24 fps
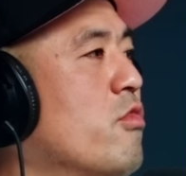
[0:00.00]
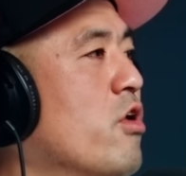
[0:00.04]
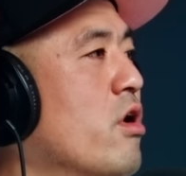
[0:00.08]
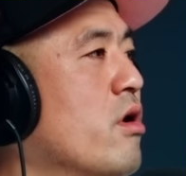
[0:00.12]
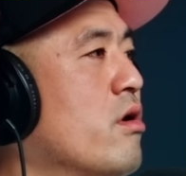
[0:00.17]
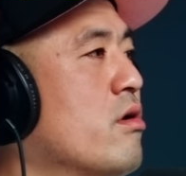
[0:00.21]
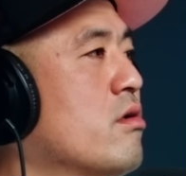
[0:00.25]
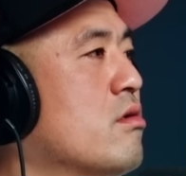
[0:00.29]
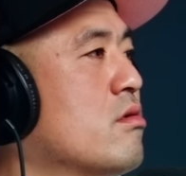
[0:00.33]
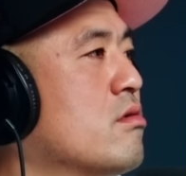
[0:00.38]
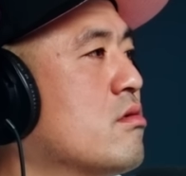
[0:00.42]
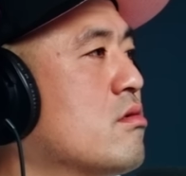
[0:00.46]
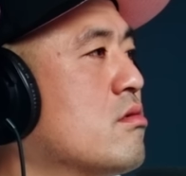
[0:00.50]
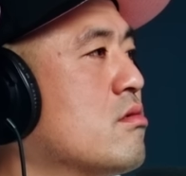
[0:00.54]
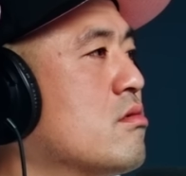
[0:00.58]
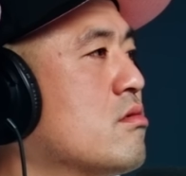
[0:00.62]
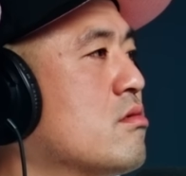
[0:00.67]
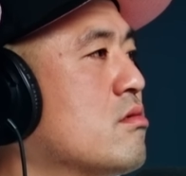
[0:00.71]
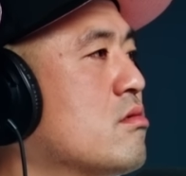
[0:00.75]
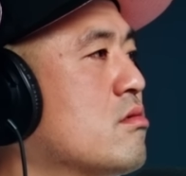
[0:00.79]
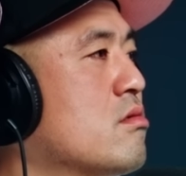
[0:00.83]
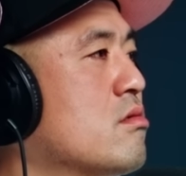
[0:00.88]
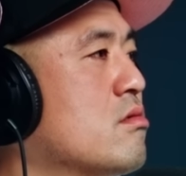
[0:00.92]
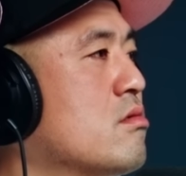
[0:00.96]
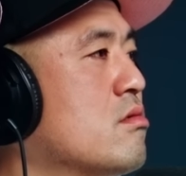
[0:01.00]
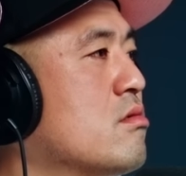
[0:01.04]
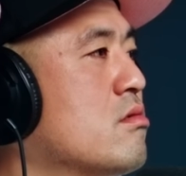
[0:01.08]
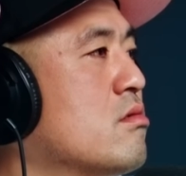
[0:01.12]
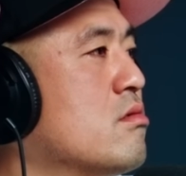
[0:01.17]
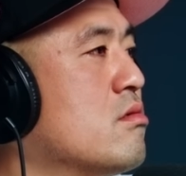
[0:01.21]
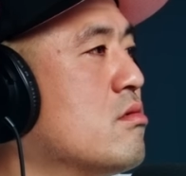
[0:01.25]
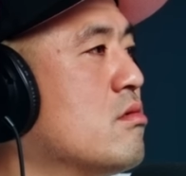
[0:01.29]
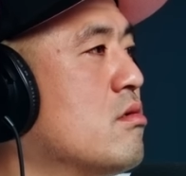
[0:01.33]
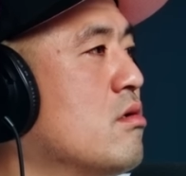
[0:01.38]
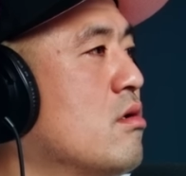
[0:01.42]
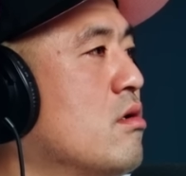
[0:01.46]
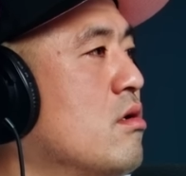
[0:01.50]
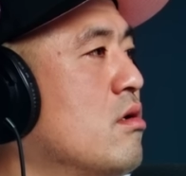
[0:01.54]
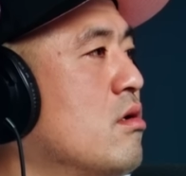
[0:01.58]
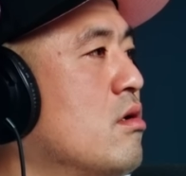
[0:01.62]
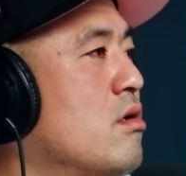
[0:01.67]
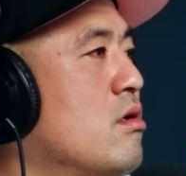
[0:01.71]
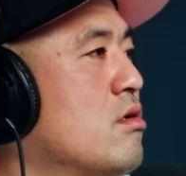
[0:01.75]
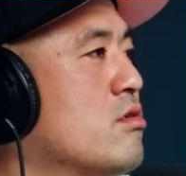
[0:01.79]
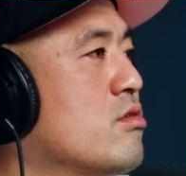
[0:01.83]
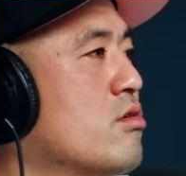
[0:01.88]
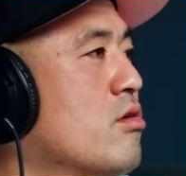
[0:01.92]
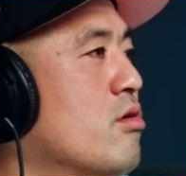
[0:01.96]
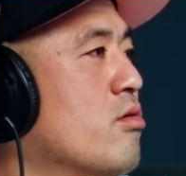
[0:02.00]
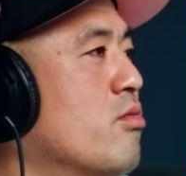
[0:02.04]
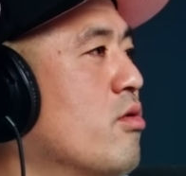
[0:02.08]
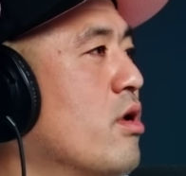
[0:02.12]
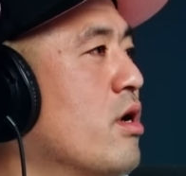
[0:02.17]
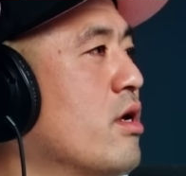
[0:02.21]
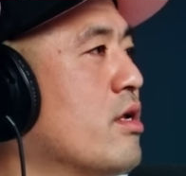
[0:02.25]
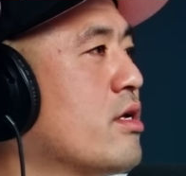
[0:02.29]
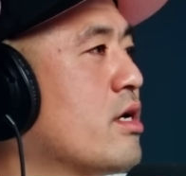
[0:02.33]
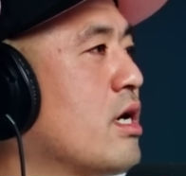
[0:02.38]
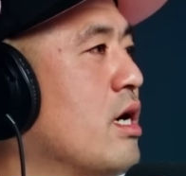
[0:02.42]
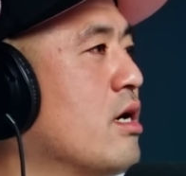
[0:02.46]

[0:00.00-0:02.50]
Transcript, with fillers: Right. So what?